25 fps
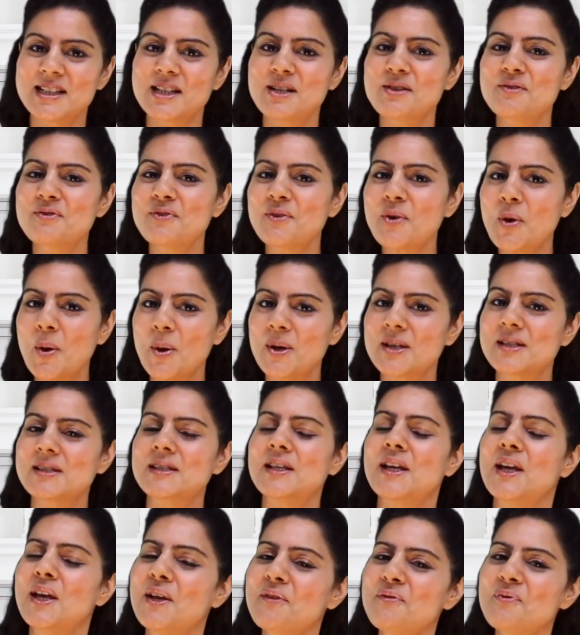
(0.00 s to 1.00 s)
And of course,
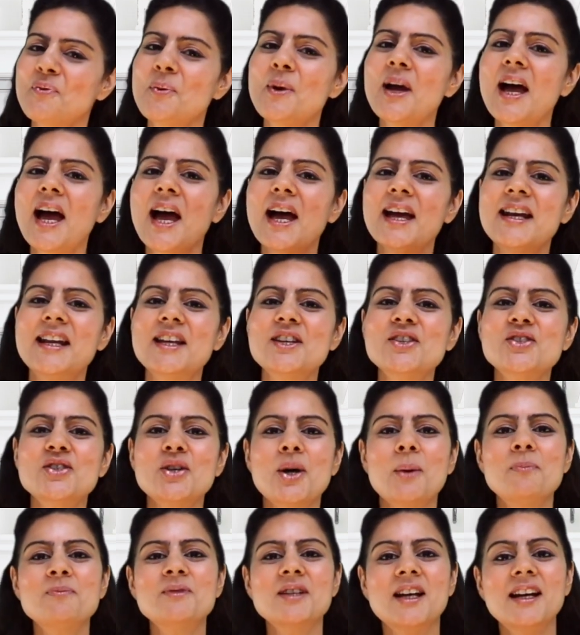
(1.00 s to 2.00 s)
if we are adding
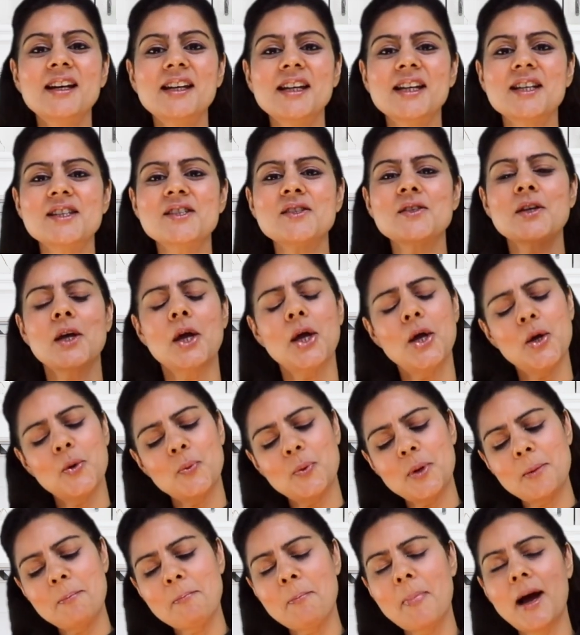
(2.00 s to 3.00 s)
chopped onions,
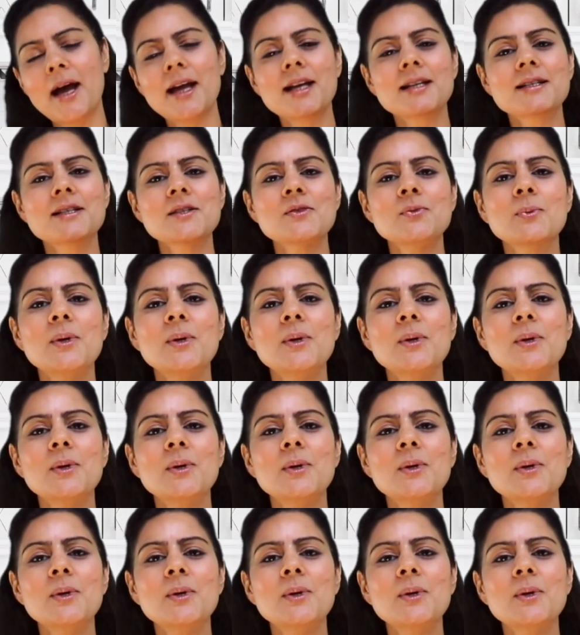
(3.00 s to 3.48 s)
we might as